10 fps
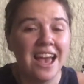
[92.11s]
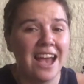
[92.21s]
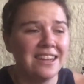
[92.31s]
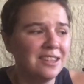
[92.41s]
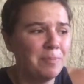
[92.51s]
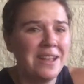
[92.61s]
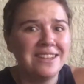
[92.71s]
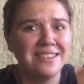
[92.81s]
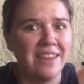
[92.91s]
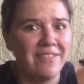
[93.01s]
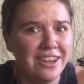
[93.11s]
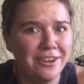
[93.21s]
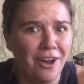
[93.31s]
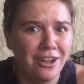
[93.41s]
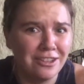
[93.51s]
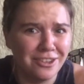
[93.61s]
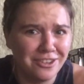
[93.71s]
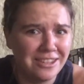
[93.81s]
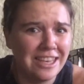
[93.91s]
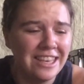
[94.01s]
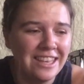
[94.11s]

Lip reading: I did spend $70,